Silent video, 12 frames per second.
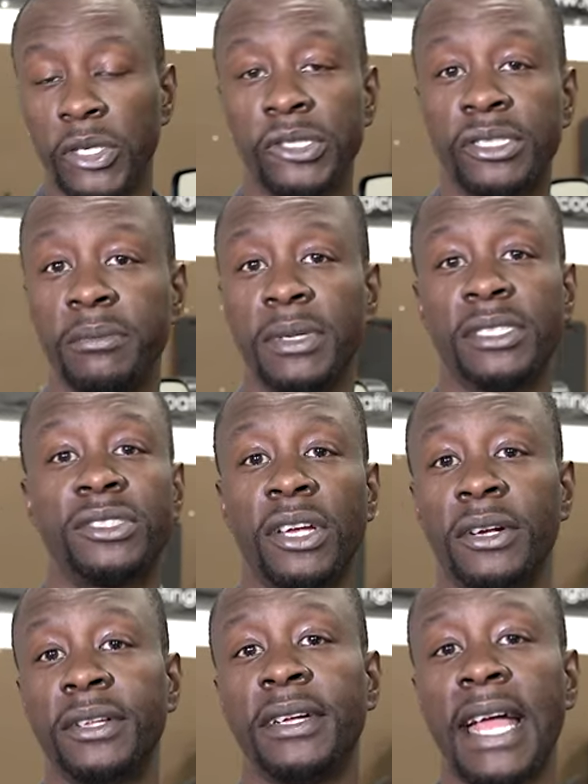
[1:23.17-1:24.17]
using
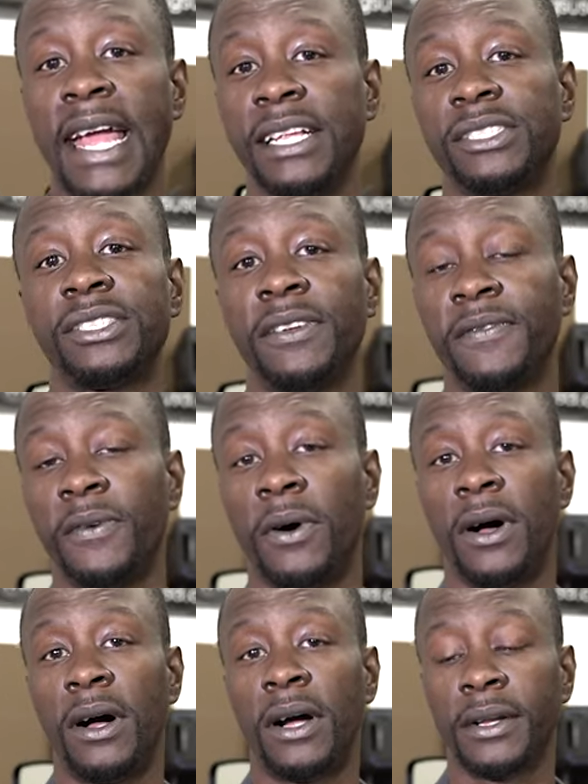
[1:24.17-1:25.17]
Menzerna
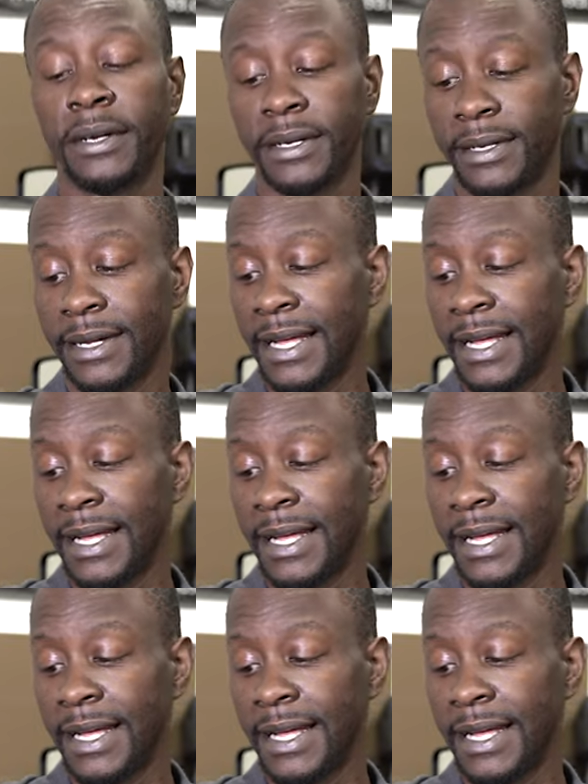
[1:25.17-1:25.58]
HC400.